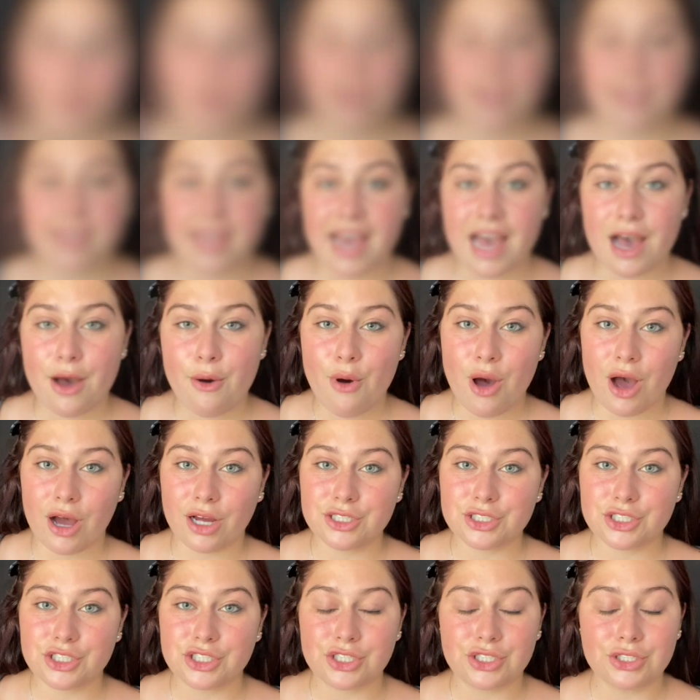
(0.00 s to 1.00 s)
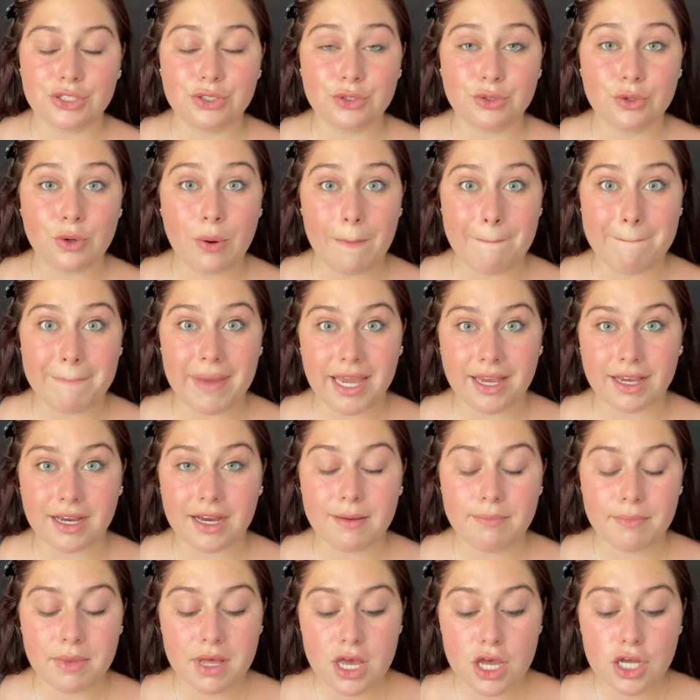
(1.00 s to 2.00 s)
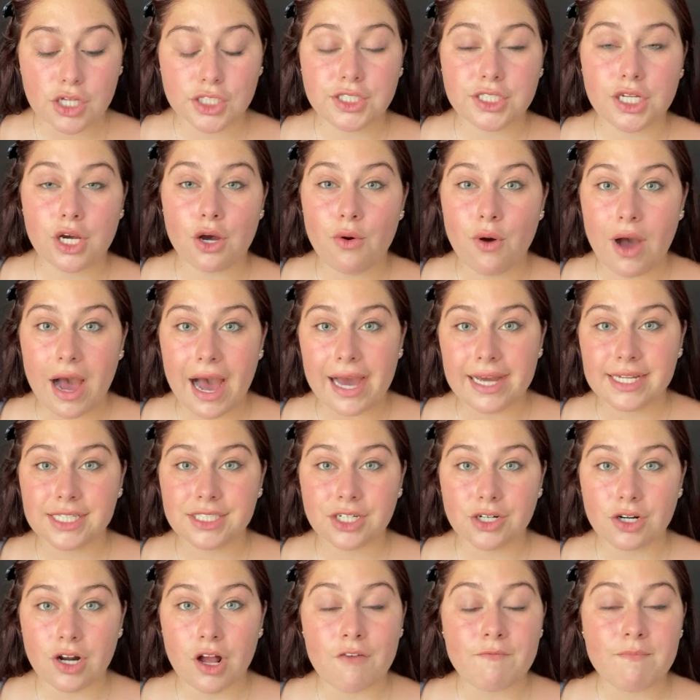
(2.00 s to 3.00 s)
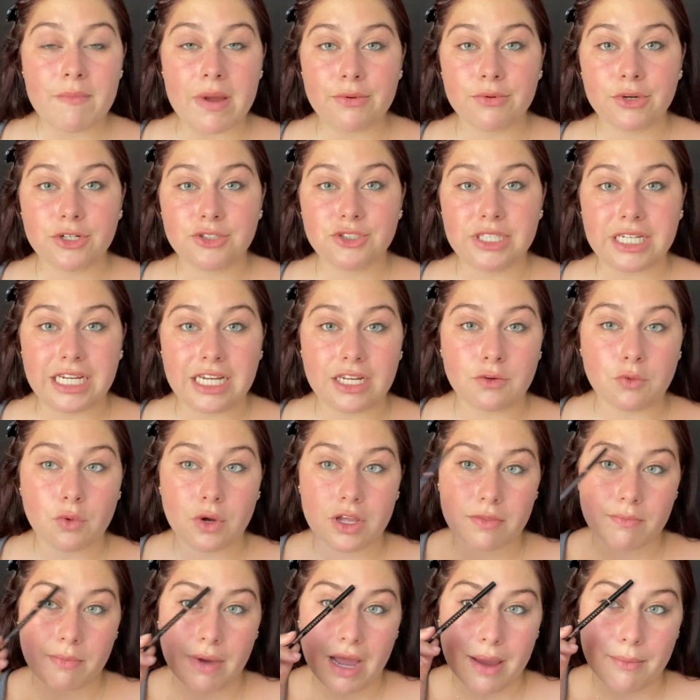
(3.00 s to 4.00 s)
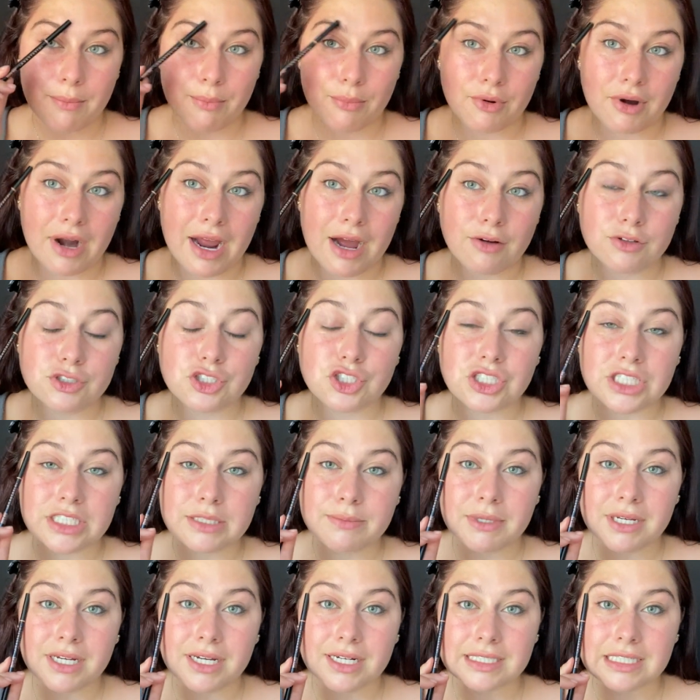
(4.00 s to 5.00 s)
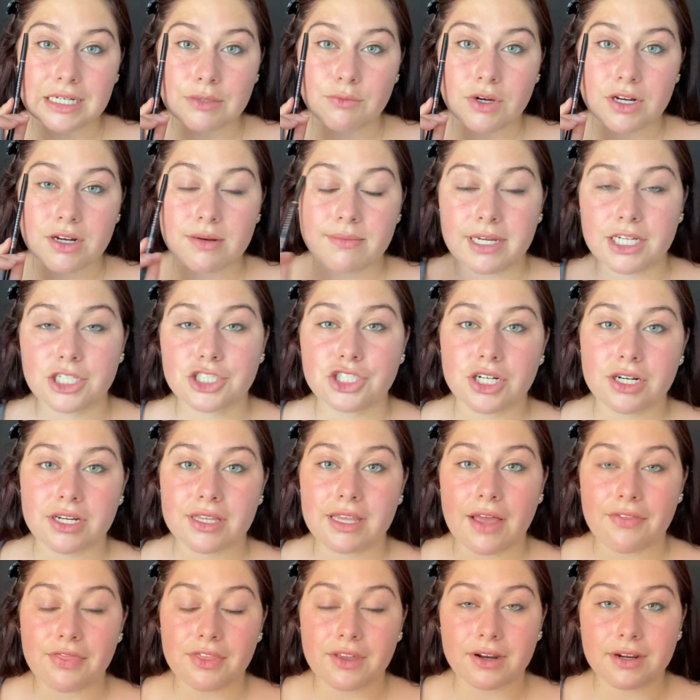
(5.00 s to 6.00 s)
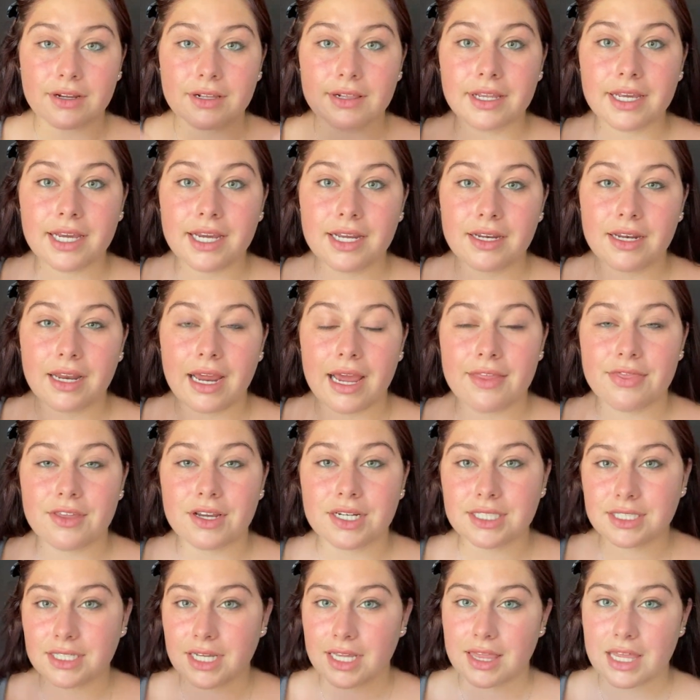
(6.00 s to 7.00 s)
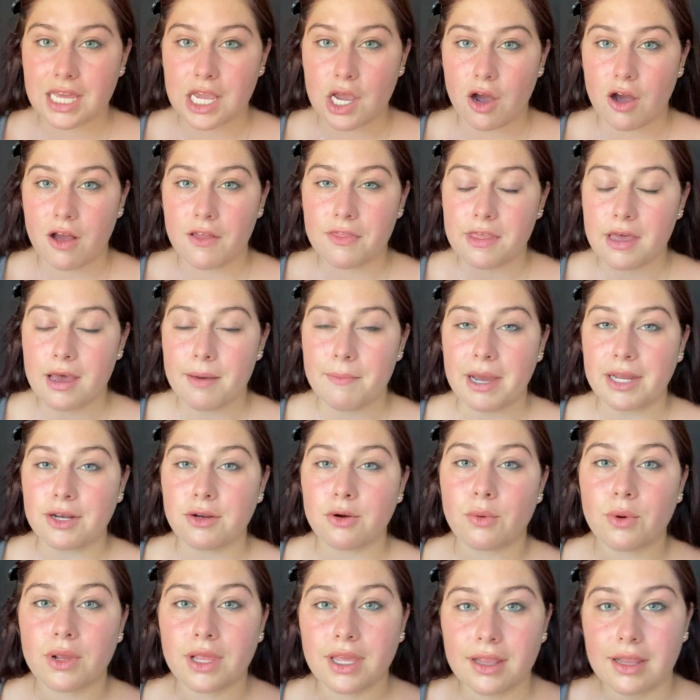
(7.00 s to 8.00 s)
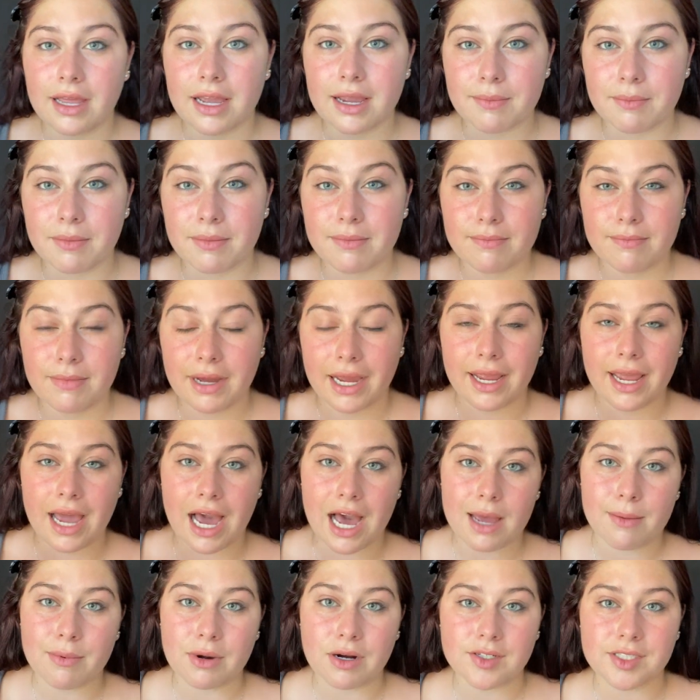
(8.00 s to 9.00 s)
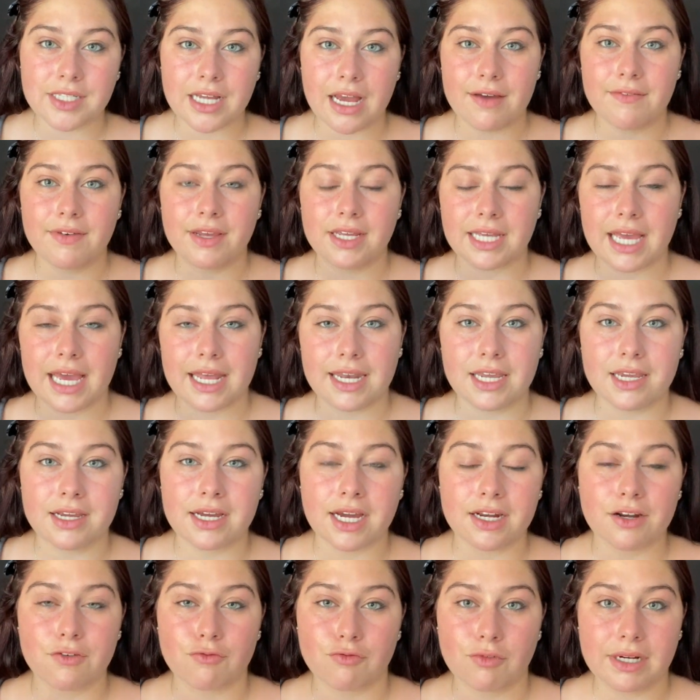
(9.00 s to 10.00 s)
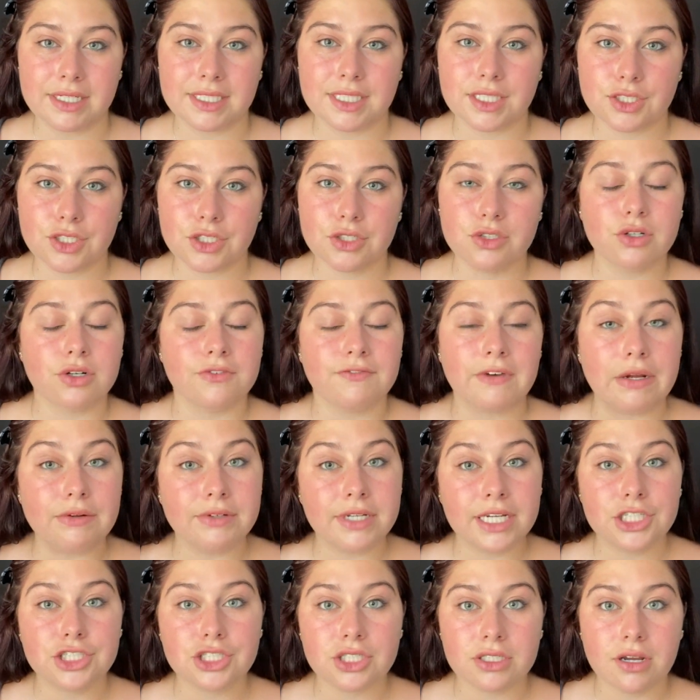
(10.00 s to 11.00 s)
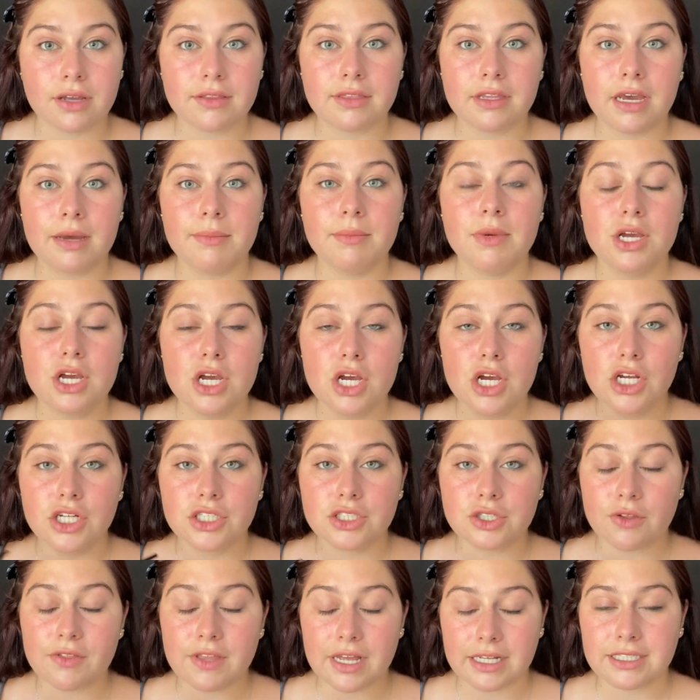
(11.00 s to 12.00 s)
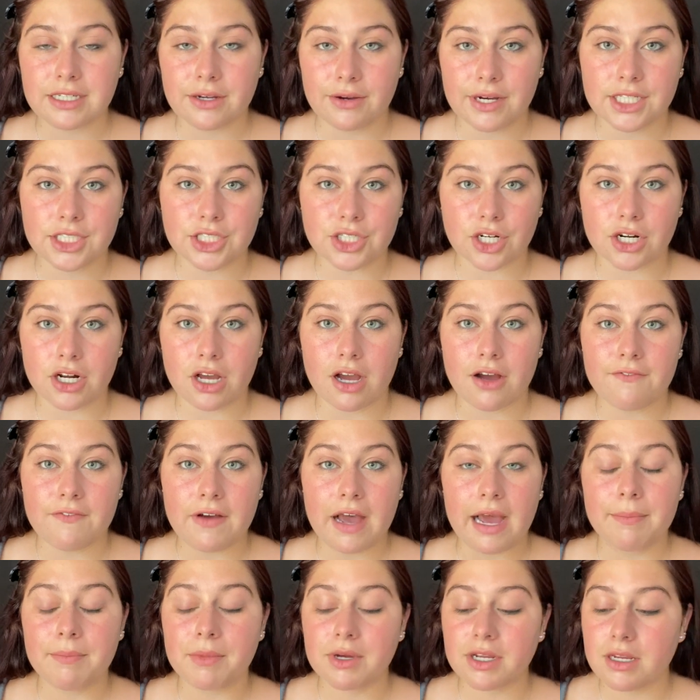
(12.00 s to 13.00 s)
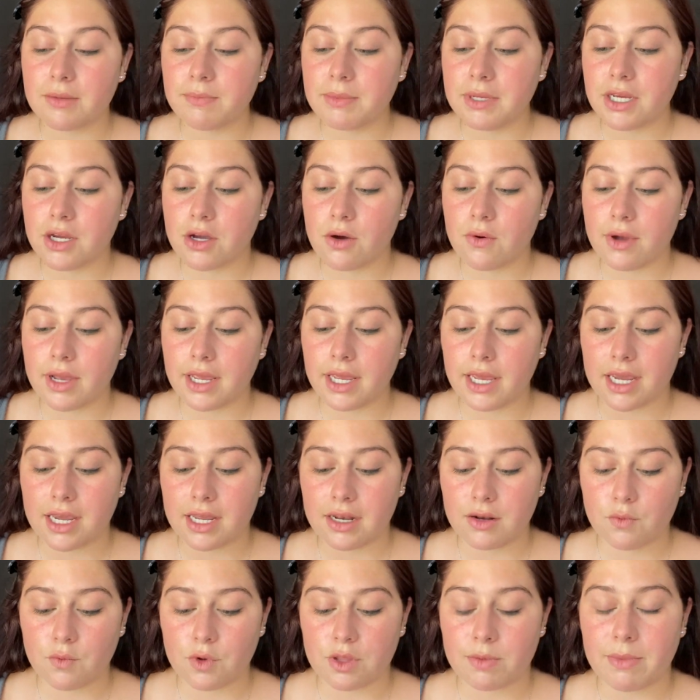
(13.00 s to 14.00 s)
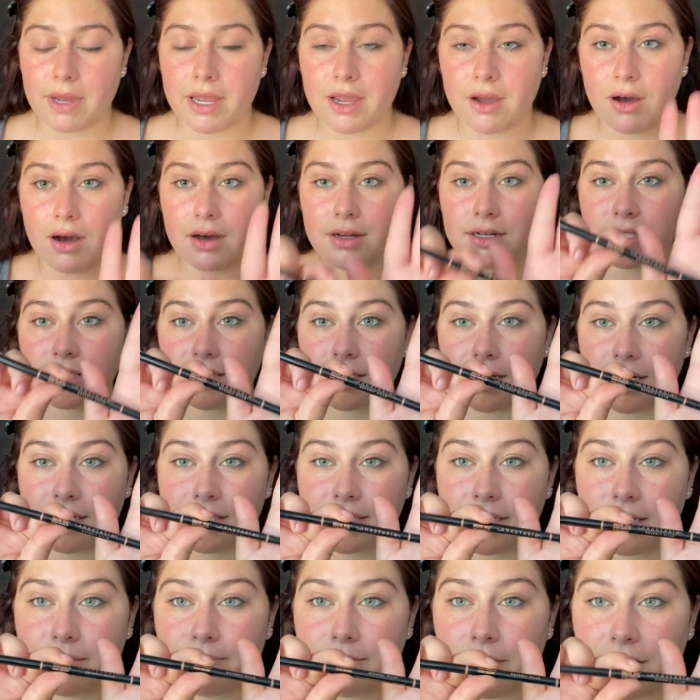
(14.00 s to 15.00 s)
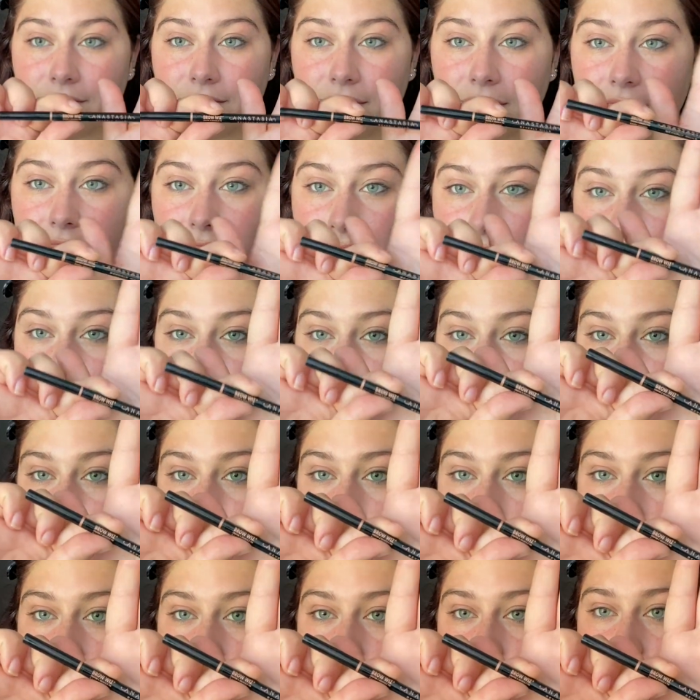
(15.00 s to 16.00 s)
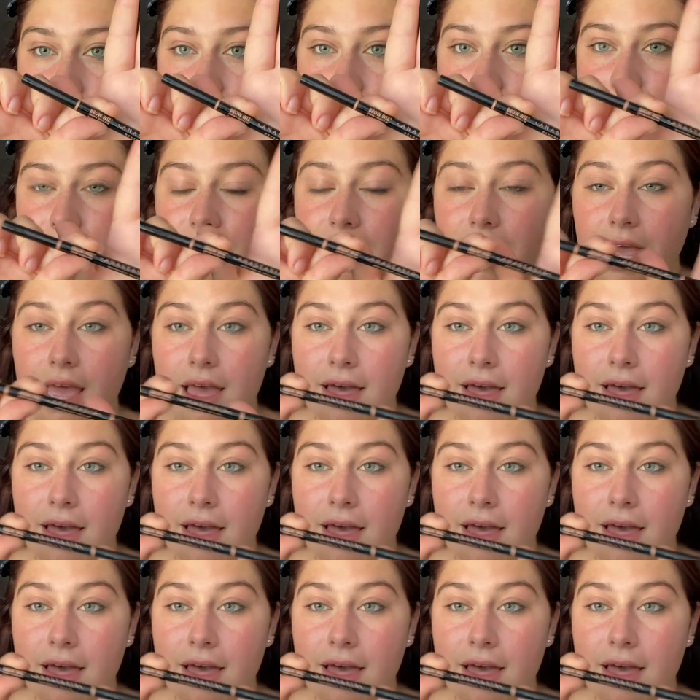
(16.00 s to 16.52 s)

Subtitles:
Now on to makeup. So I start off my routine with my brows just because I want to make sure that they're clean and there's nothing on them. I don't really like my eyebrows having any kind of residue or foundation on them, so that's how I start off. I'm going to be going in with my Anastasia Beverly Hills Brow Wiz.